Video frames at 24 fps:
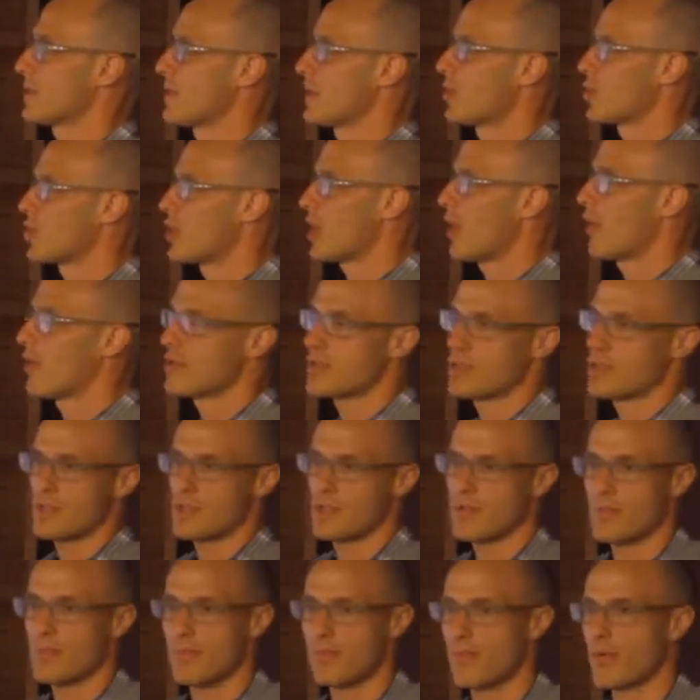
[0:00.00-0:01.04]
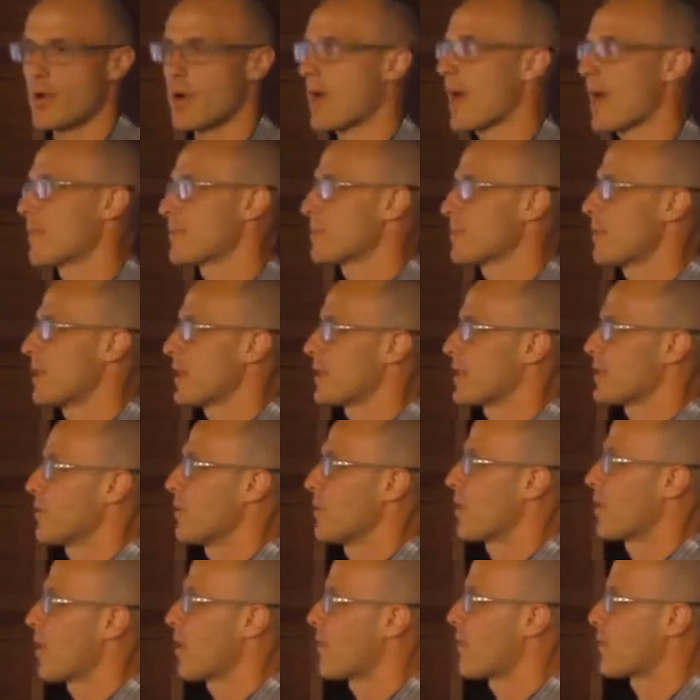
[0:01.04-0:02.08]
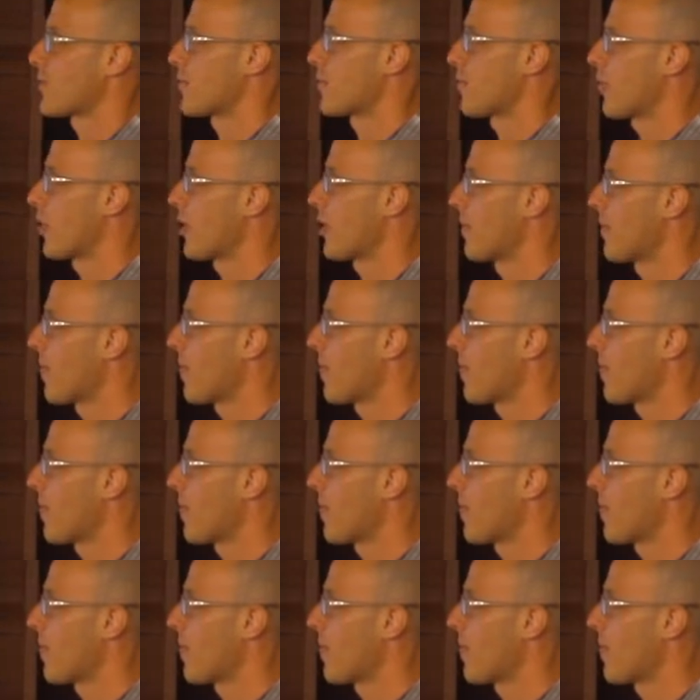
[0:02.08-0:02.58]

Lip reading: that challenges you and perhaps makes you uncomfortable.